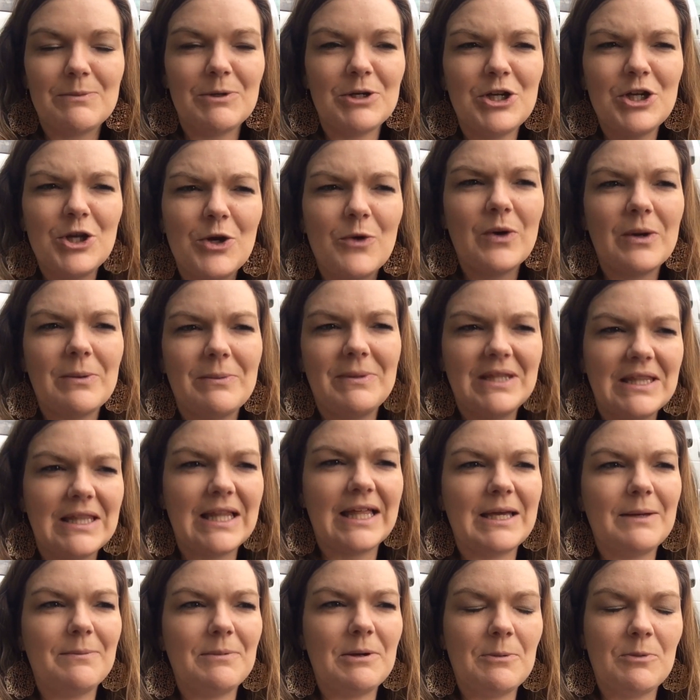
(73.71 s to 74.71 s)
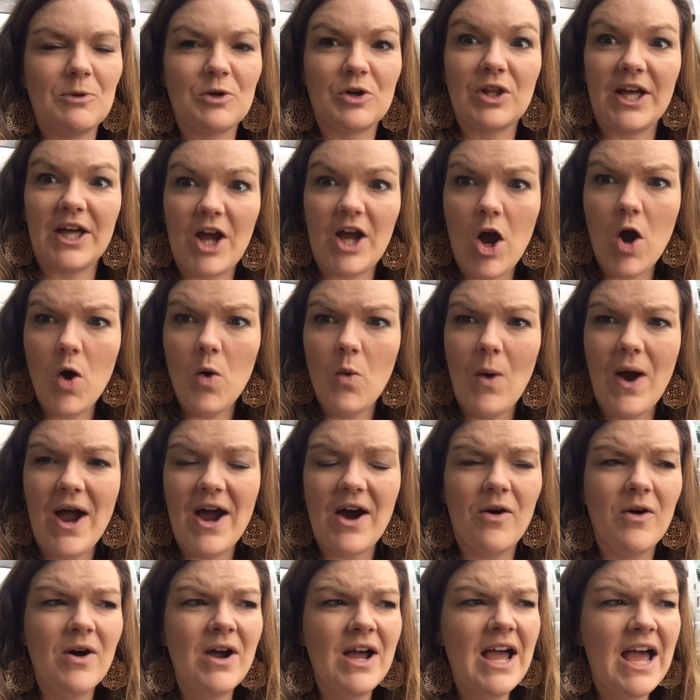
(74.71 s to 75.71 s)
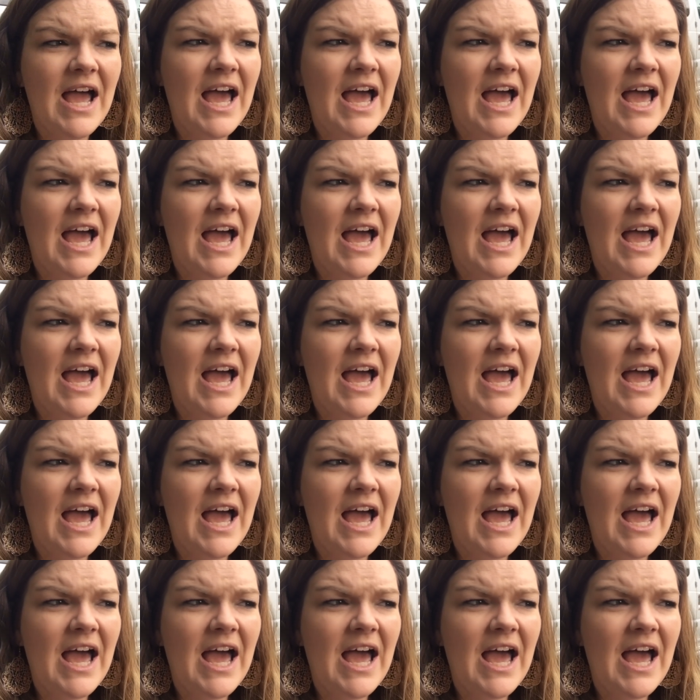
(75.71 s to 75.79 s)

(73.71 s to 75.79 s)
but you know what I mean? Like, people are like, oh wow.